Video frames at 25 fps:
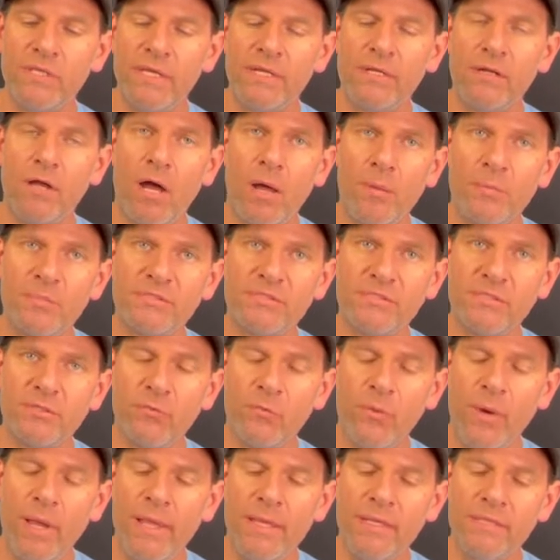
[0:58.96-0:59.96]

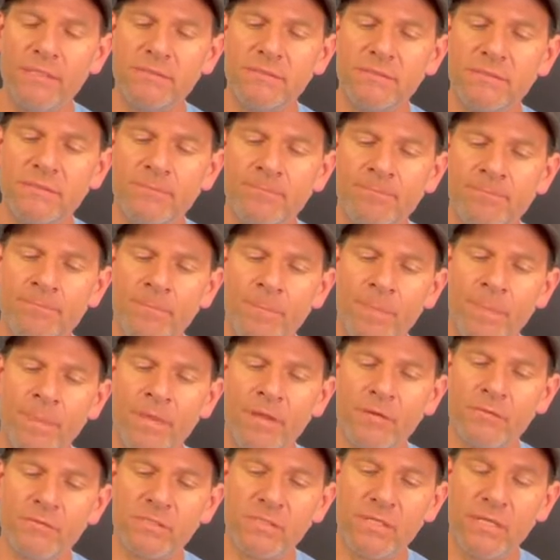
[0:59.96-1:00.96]
opposite ways.
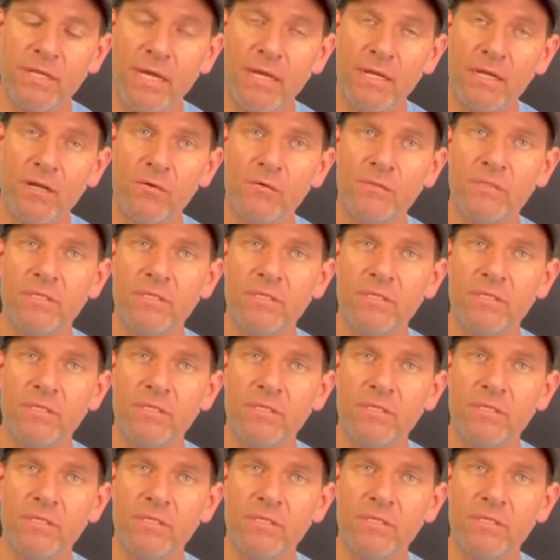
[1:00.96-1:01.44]
There's a cutout